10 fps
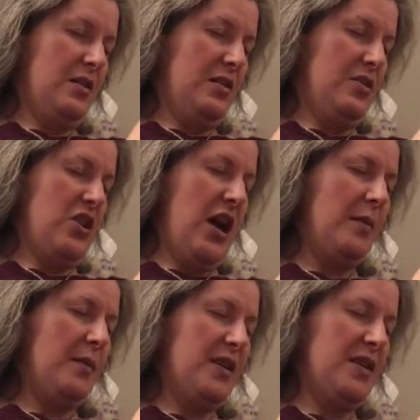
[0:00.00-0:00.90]
job that
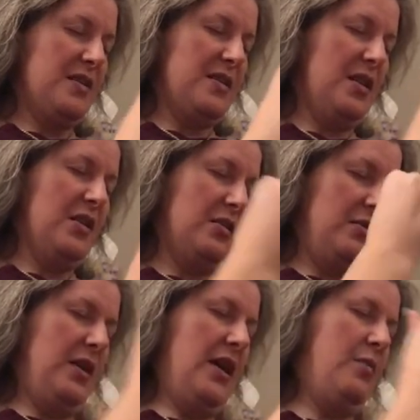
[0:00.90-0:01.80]
he's done of
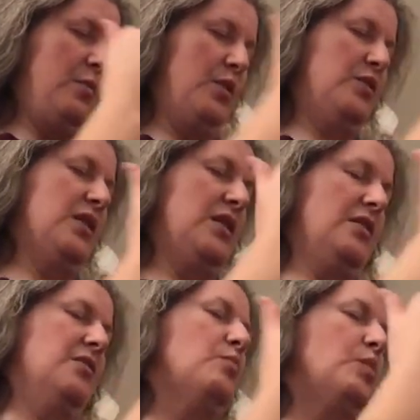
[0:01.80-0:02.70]
like building
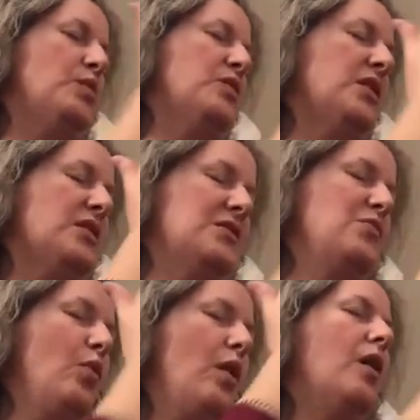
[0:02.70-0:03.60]
this
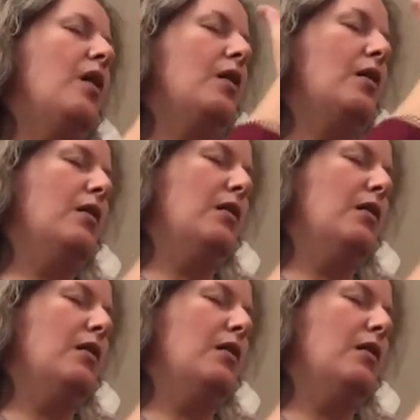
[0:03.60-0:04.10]
wall